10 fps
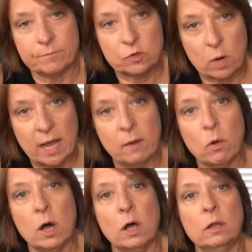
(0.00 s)

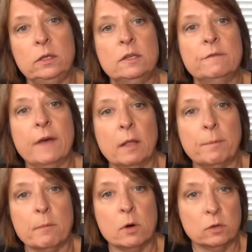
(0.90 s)
drywall, you
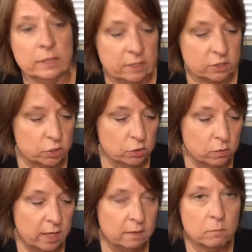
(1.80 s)
develop a mold
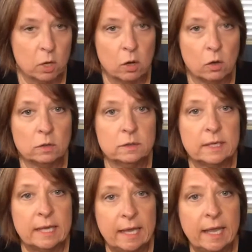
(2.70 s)
issue, and mold
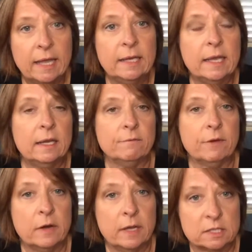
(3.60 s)
can get
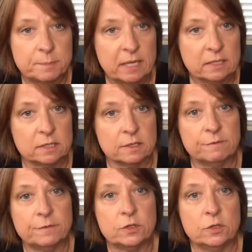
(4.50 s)
very
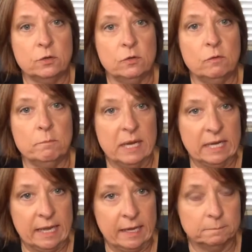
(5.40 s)
expensive to
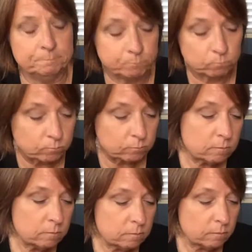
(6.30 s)
mitigate.
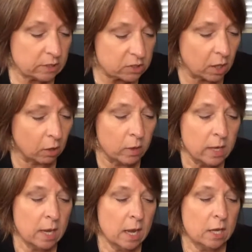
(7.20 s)
So
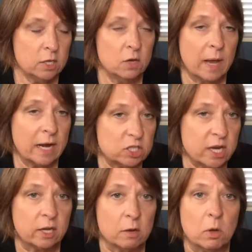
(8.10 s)
you want to
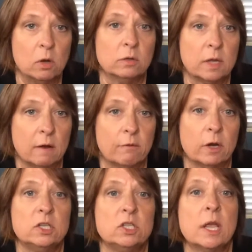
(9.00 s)
check your mold
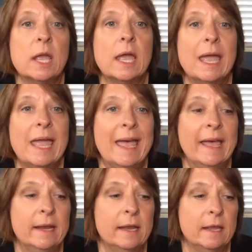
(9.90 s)
coverage,
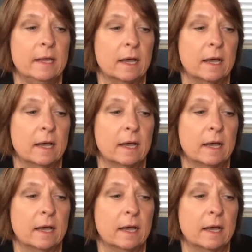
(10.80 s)
and